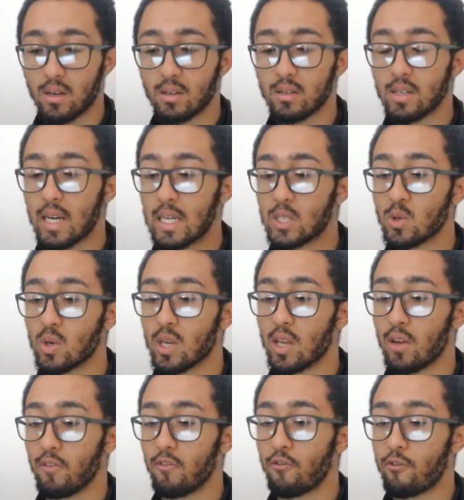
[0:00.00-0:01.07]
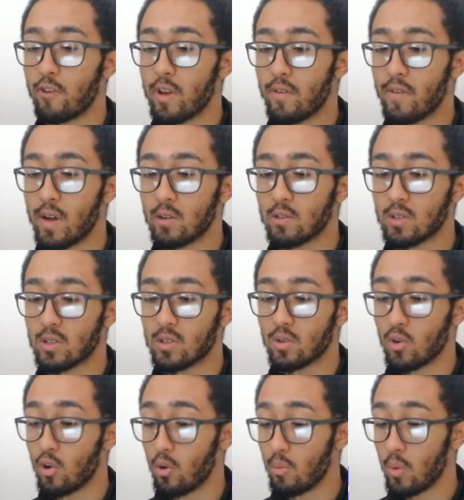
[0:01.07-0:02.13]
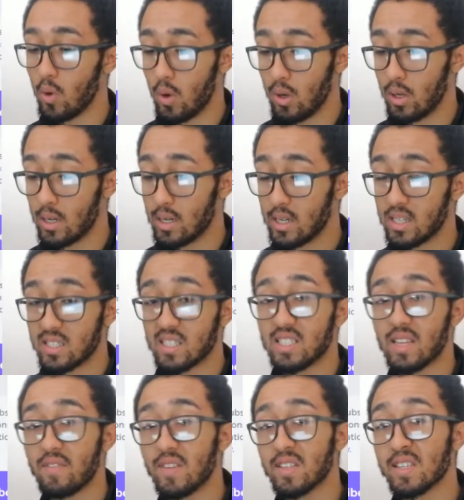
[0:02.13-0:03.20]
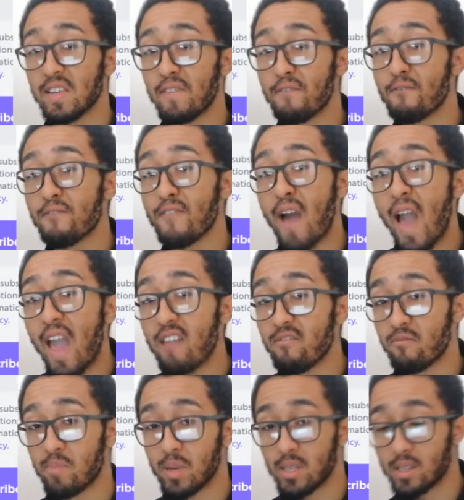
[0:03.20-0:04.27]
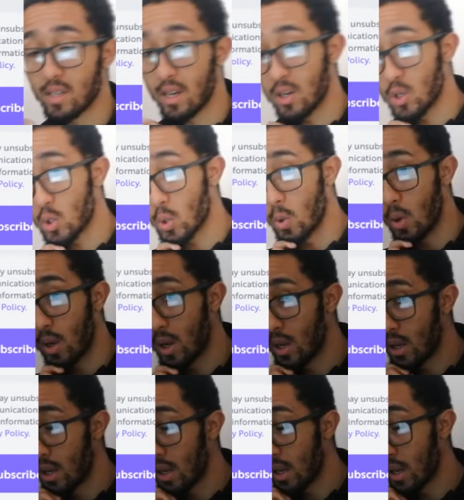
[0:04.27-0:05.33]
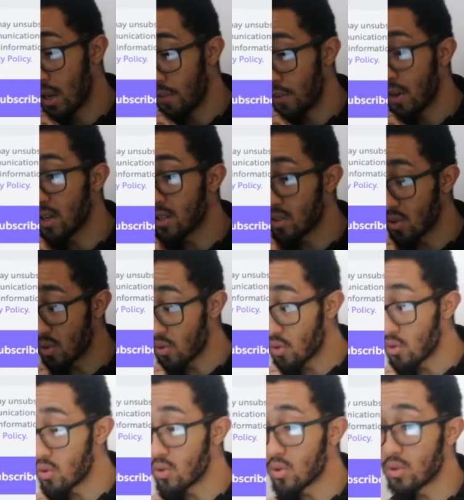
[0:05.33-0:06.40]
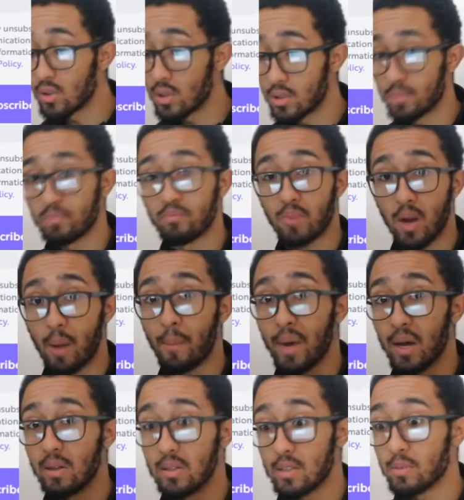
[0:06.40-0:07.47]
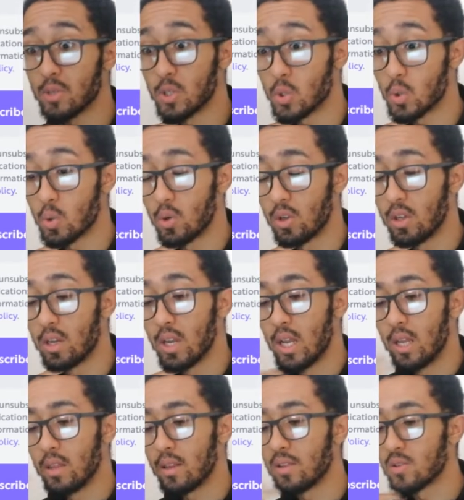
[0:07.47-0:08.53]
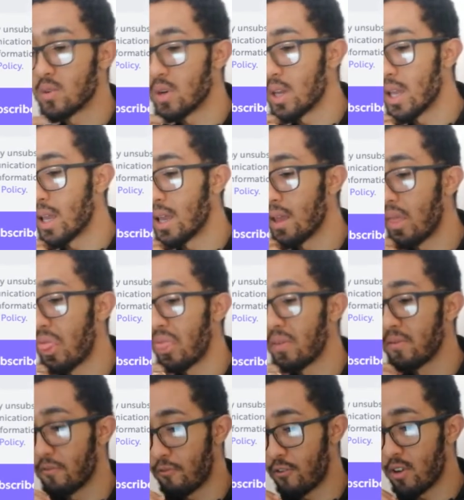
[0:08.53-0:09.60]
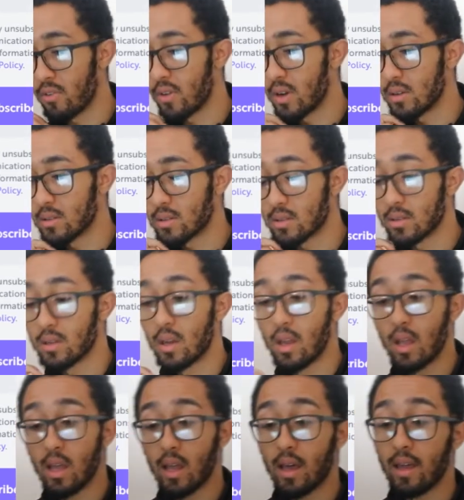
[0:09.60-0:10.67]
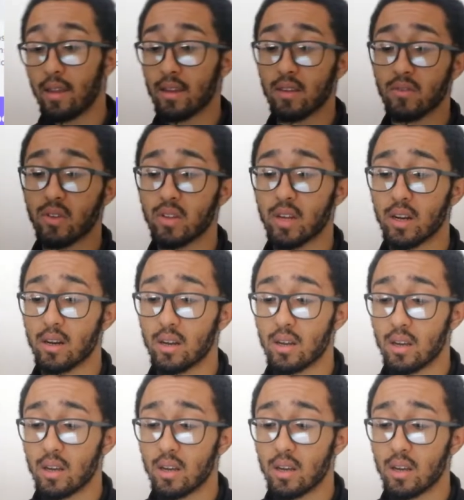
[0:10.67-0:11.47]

that is going to hit 3,000 or more. 75% sure. I think that's a good amount to be sure that's going to hit 3,000. And even then,